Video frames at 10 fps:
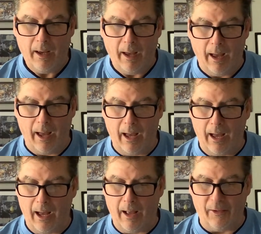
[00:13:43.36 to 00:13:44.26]

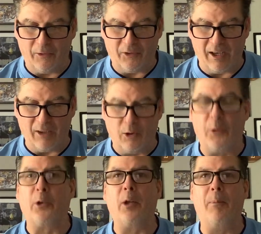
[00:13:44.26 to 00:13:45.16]
Let's see,
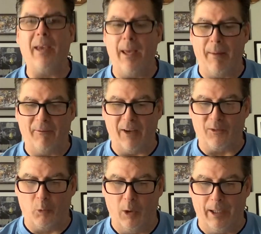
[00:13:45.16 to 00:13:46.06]
2:30 p.m.
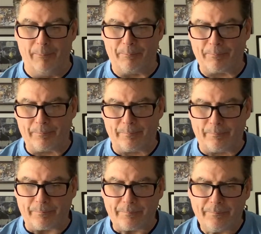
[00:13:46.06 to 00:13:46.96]
FS1,
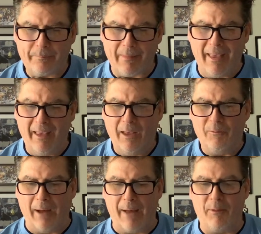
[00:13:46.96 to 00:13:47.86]

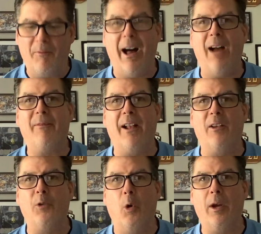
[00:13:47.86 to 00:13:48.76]
5-5
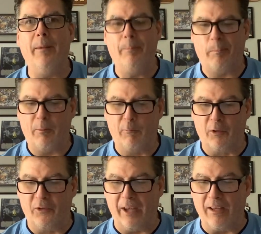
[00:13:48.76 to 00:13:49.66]
Illinois
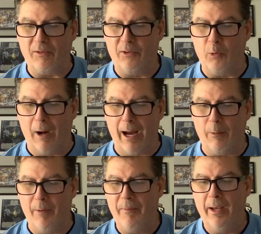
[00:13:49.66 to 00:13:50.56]
versus 8-2
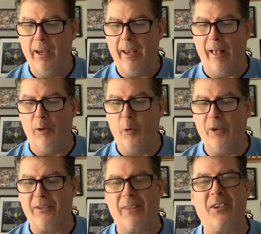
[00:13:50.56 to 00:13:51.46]
Iowa. Illinois
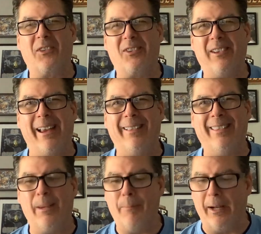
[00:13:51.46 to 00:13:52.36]
has got the
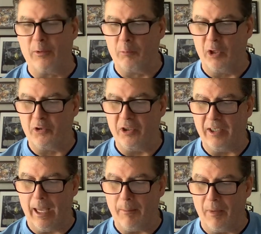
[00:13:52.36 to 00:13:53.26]
slightly better rushing
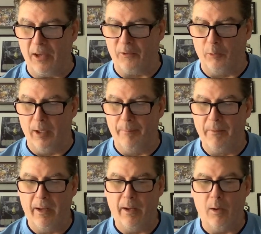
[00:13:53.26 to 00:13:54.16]
game in this one.
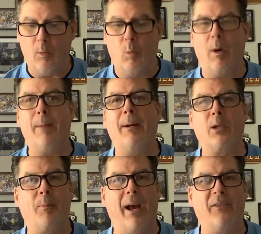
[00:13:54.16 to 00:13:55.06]
Way better
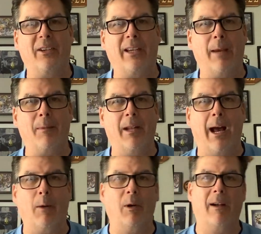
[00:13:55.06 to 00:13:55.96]
passing game than
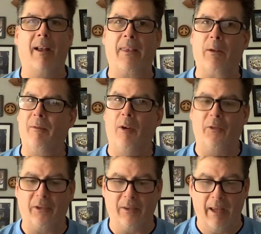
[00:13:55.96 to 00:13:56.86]
Iowa. I think we've all
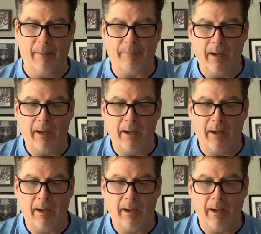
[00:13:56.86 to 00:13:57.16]
seen that.